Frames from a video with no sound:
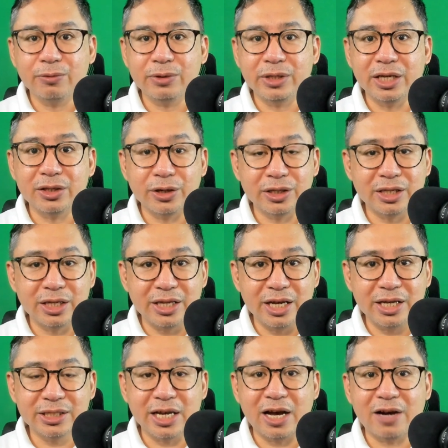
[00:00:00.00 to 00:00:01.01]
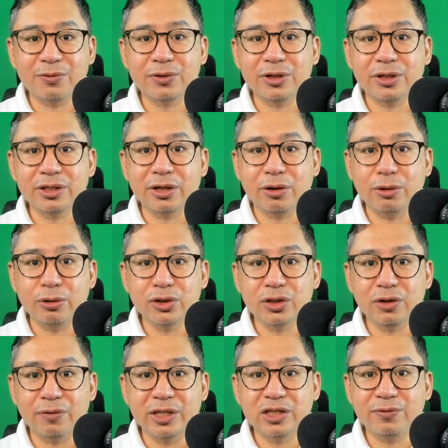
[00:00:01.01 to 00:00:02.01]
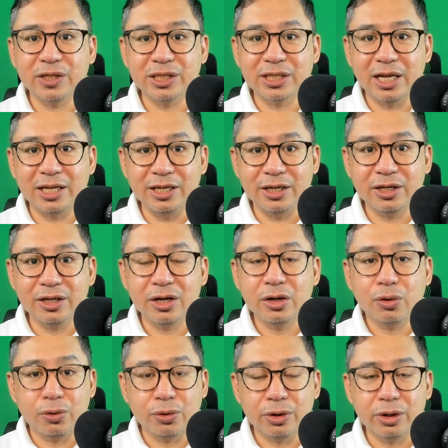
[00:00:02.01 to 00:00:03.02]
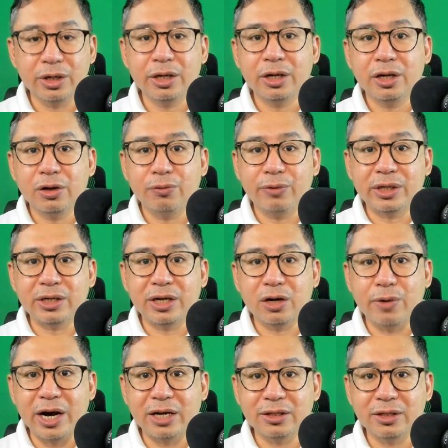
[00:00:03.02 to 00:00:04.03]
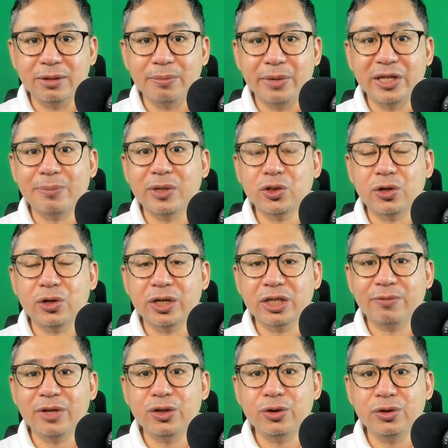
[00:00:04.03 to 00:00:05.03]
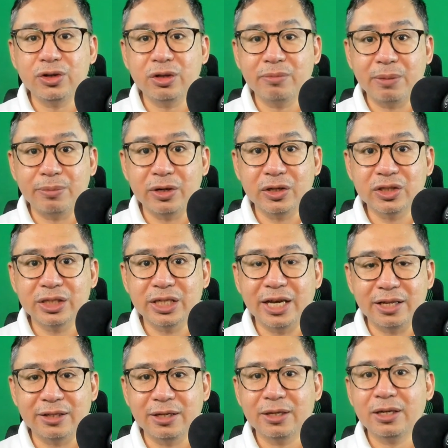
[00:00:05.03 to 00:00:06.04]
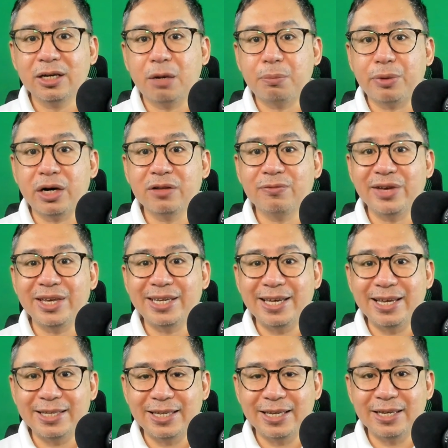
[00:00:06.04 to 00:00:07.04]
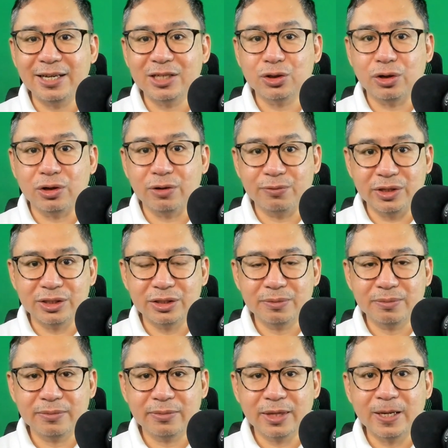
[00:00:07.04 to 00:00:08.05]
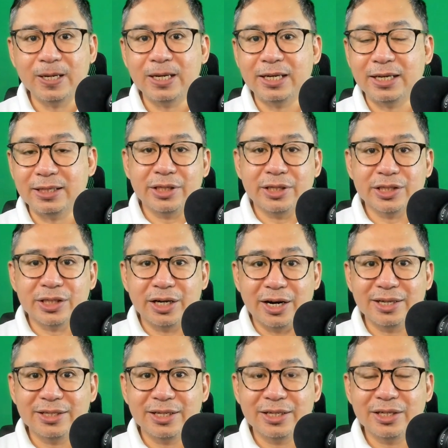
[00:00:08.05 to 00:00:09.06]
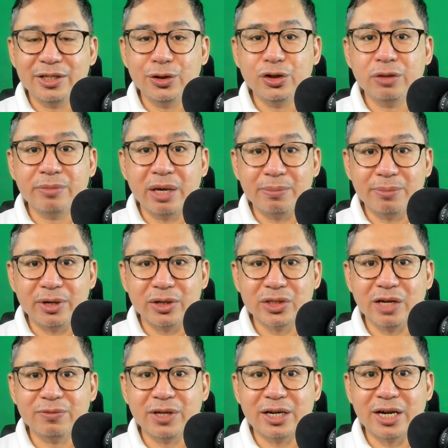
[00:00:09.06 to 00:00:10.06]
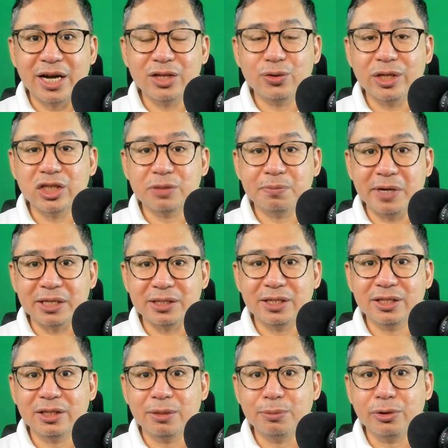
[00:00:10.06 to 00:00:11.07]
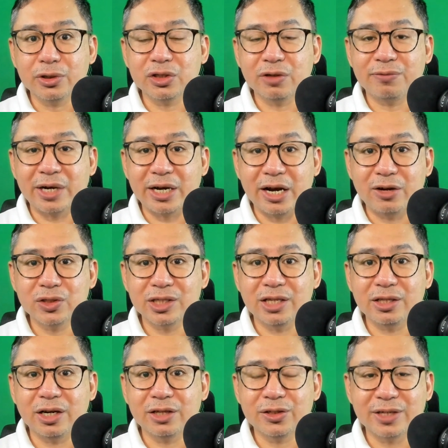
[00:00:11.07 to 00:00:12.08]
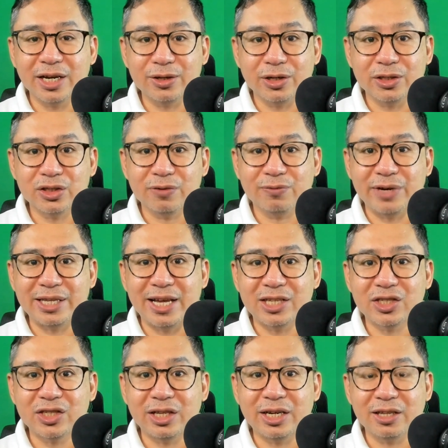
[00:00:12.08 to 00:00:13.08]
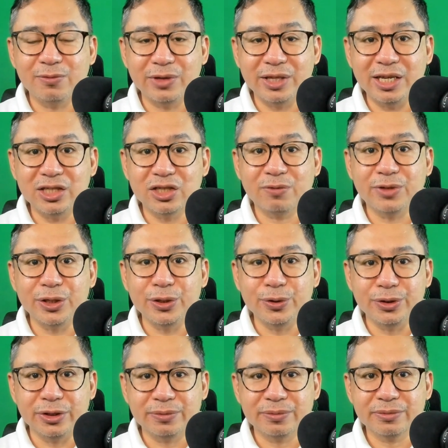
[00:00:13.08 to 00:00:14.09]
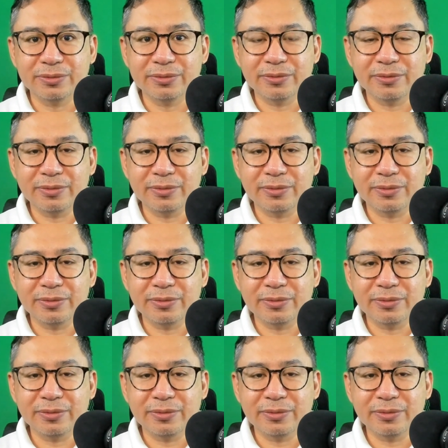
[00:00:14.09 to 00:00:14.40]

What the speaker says: within 30 days after the close of its fiscal year or when required by the majority of the union members and upon vacating his office. In this regard, union members have the right to inspect the books of accounts and other records of financial activities of the union.